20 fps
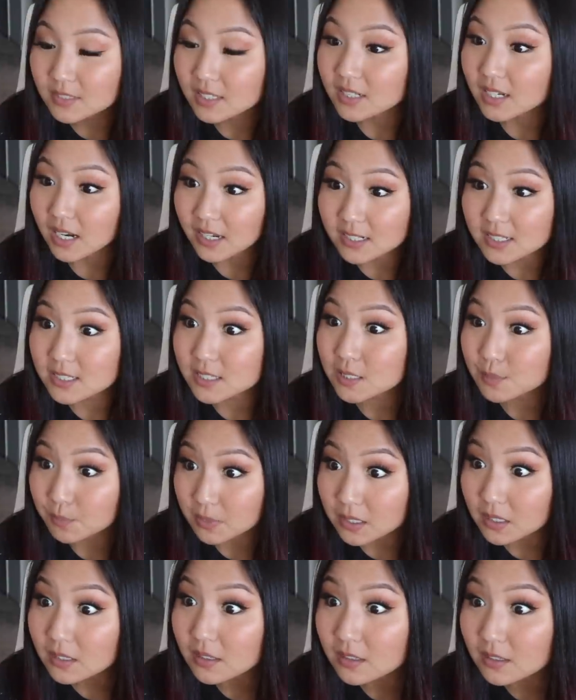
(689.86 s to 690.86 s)
can I
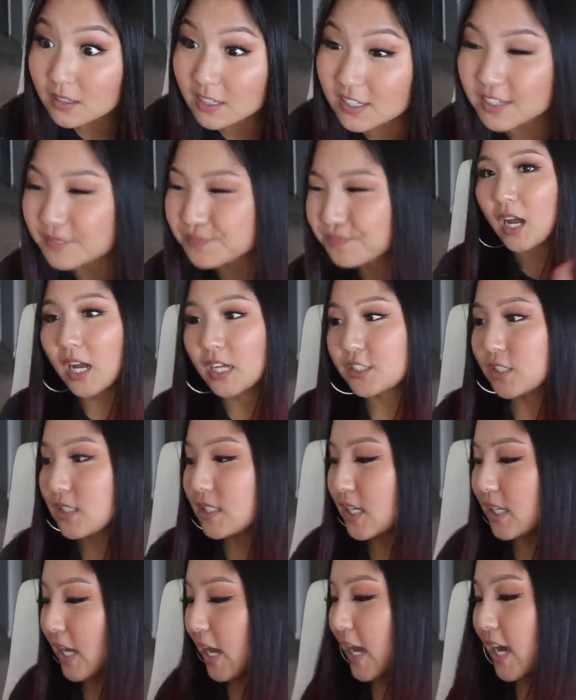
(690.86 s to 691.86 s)
speak? I just
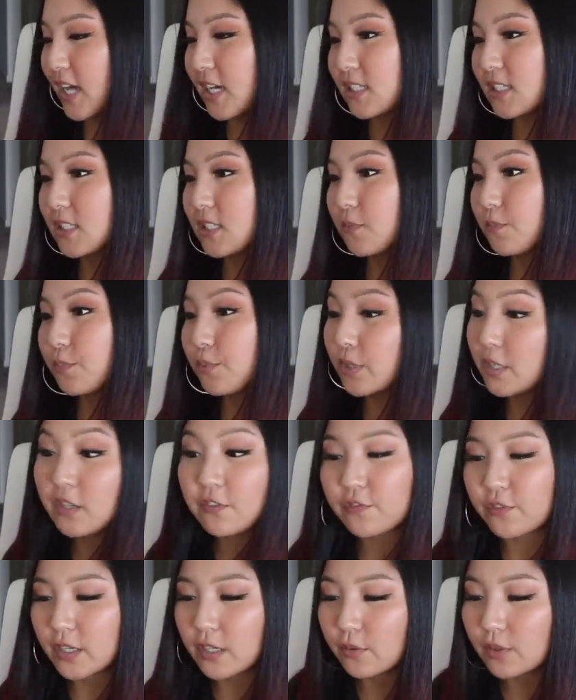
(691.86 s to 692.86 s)
get asked pretty
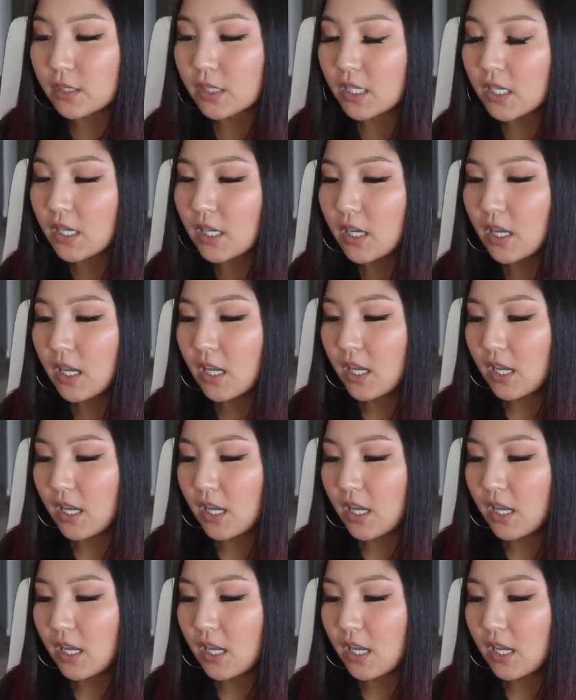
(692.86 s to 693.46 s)
frequently